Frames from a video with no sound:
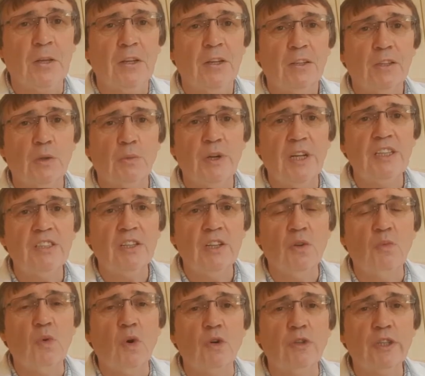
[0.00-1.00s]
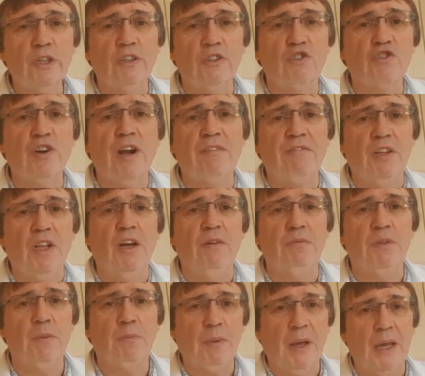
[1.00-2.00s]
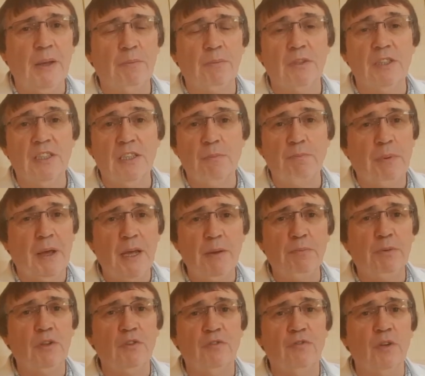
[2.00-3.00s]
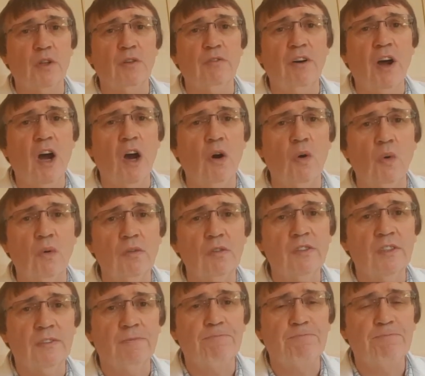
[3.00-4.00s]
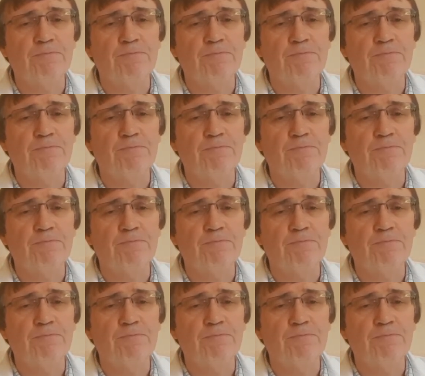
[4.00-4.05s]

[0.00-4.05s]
The reason the water can travel up the paper is the paper's full of holes.